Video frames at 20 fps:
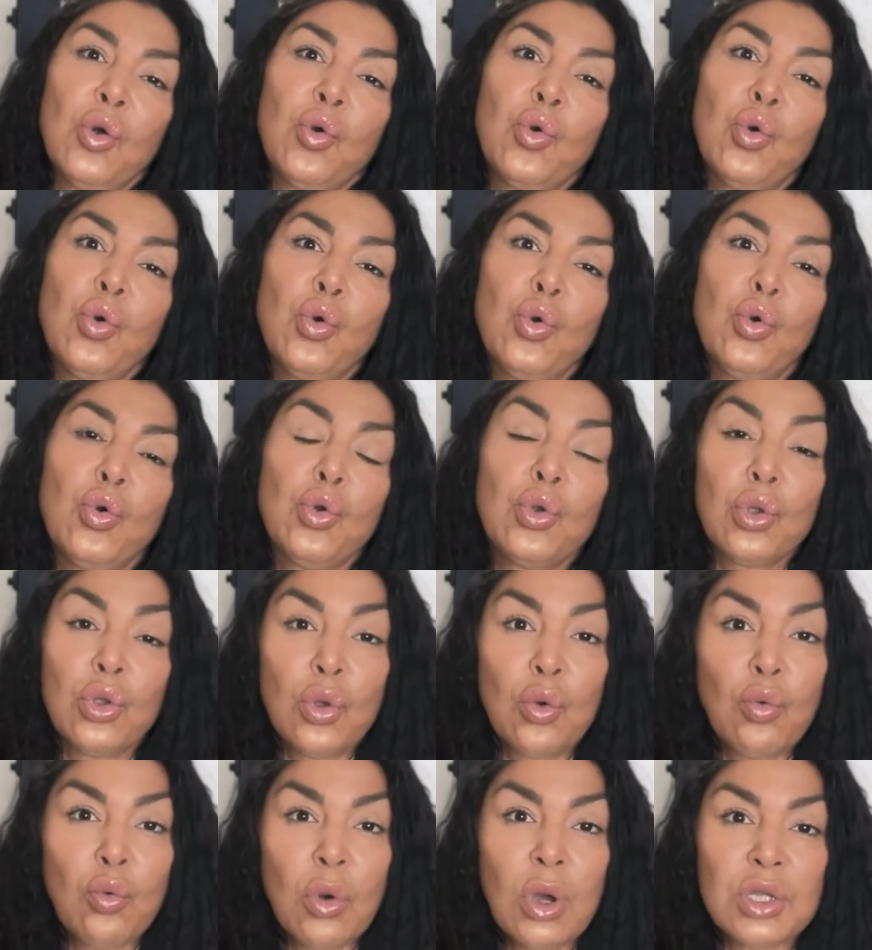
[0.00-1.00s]
who
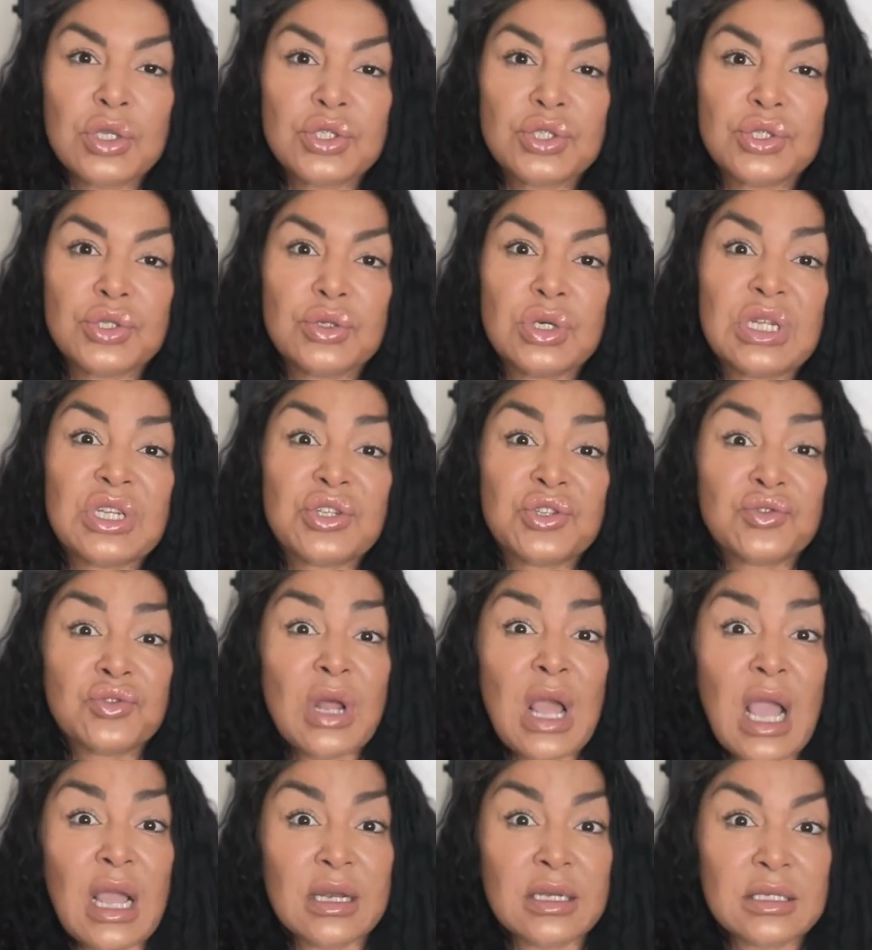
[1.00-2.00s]
you want to
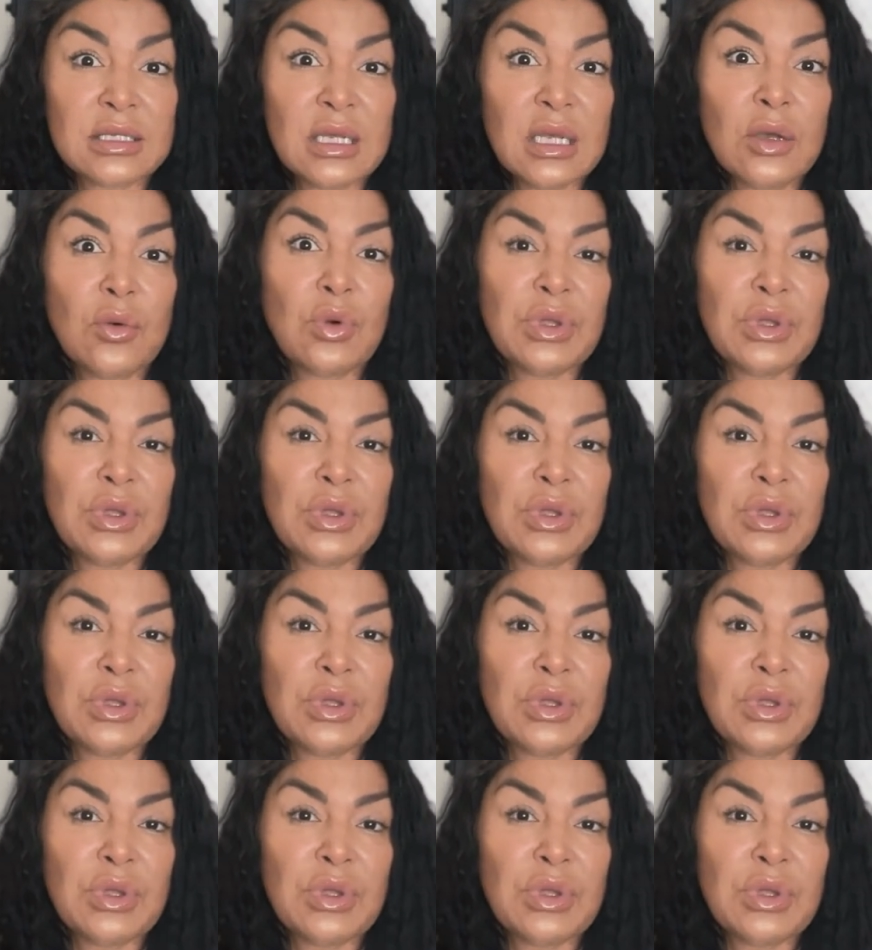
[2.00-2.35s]
attract